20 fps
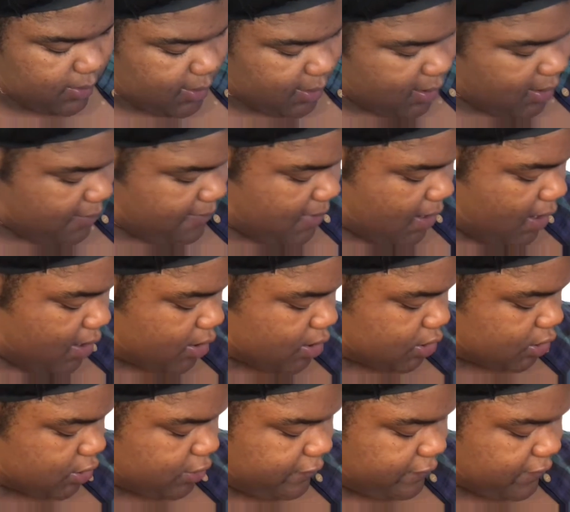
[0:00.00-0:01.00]
I'm mad
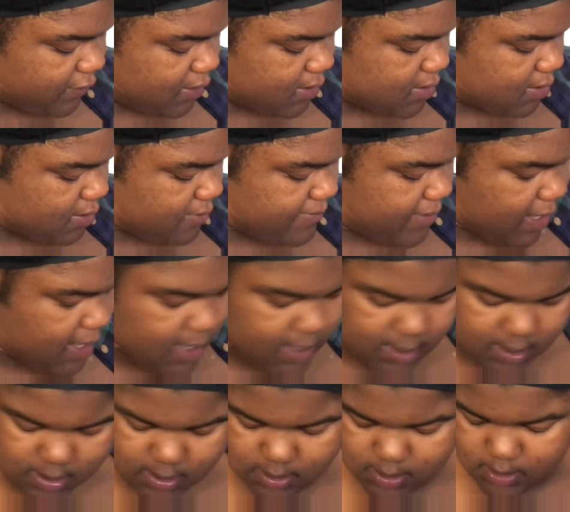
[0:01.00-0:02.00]
because she fits the
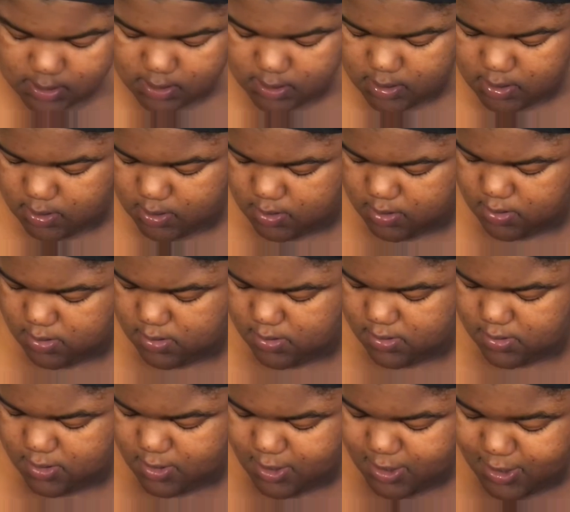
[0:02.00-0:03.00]
best.
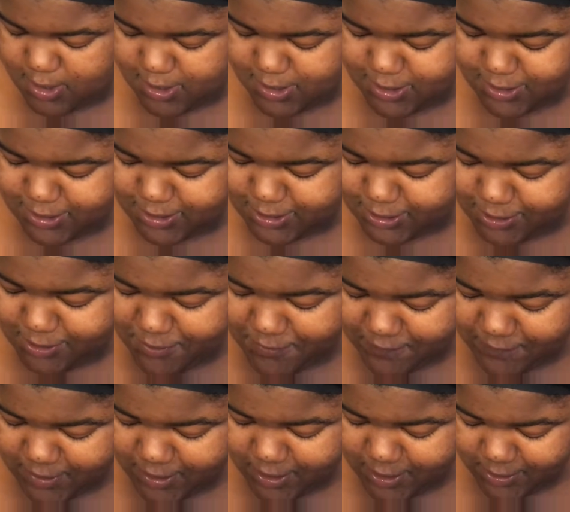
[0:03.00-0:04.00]
She
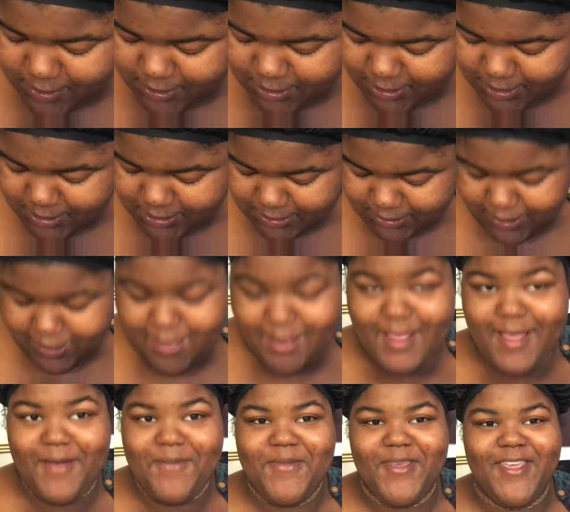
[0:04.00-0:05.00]
over here is just like,
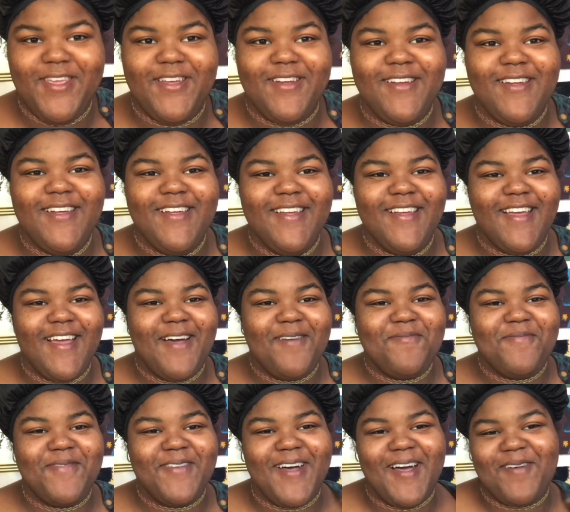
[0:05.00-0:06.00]
I'm here.
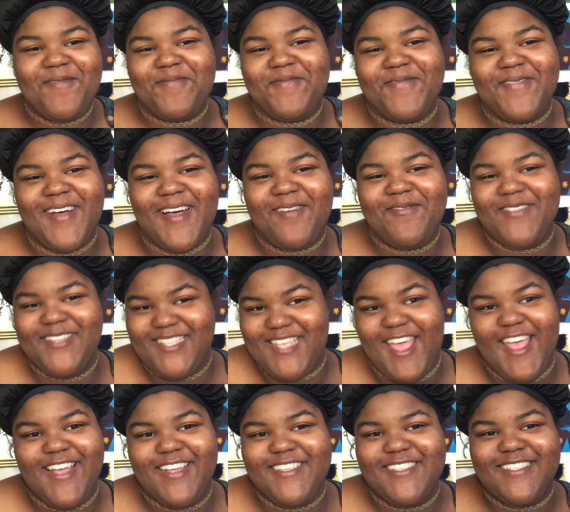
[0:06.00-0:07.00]
I'm
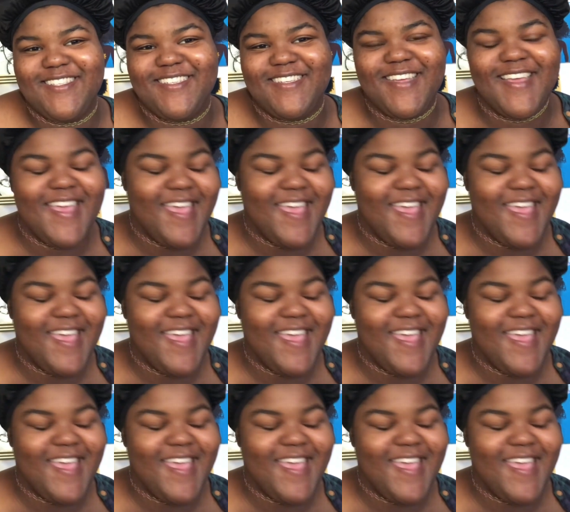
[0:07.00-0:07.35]
attached.